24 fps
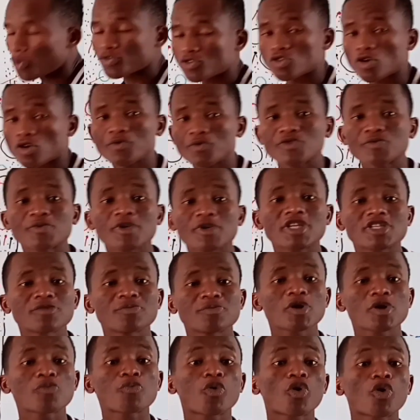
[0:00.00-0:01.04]
of some
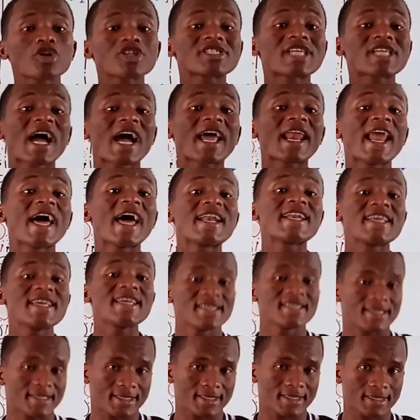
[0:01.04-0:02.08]
specific
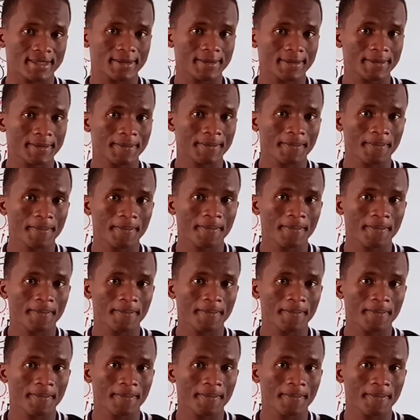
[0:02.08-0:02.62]
prostaglandins.